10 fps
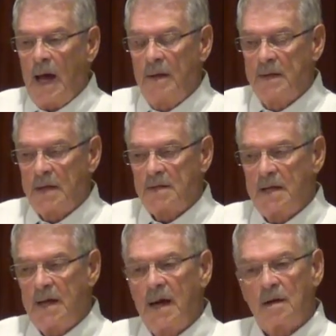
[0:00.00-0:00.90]
and
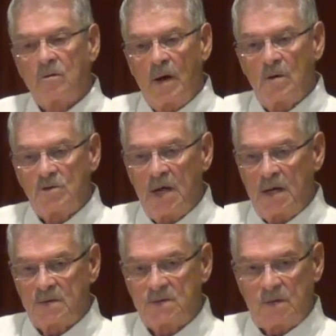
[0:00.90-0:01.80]
that they had a greater
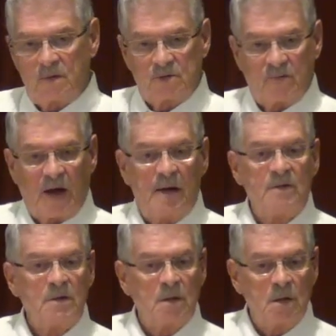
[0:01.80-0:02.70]
chance of
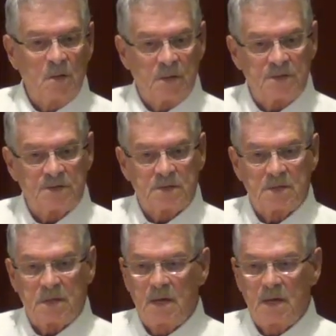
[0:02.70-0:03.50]
surviving their illness